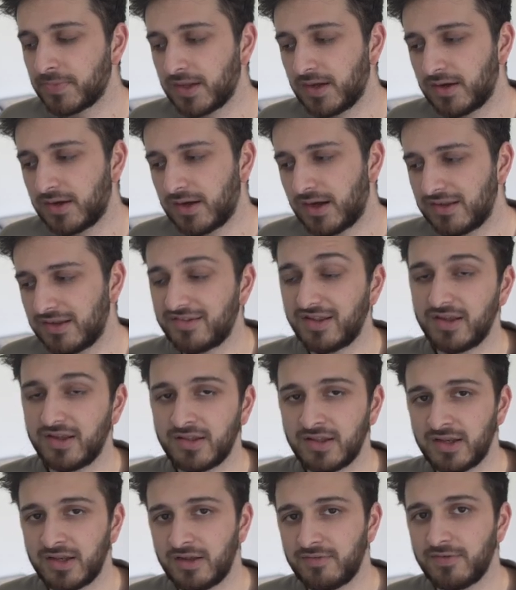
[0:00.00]
I say
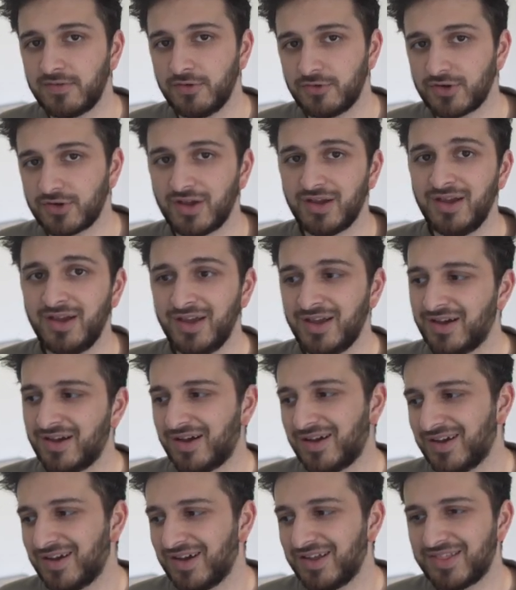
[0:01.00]
in the near future,
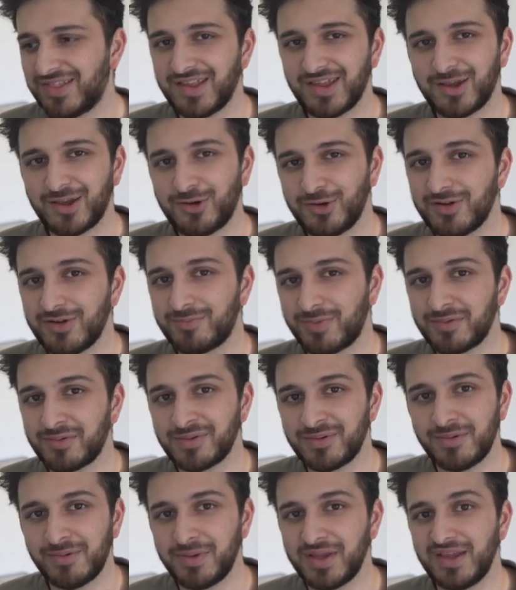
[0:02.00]
I think it could
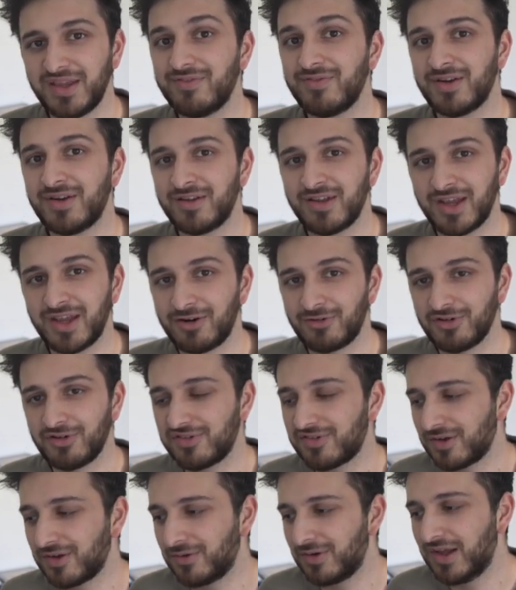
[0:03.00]
probably be even a year
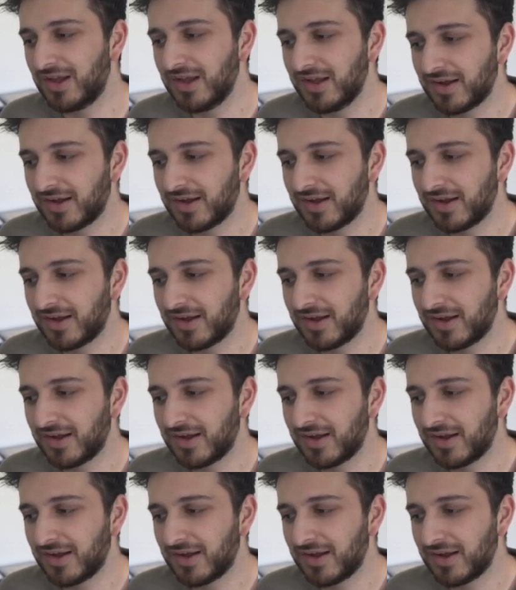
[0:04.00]
or so.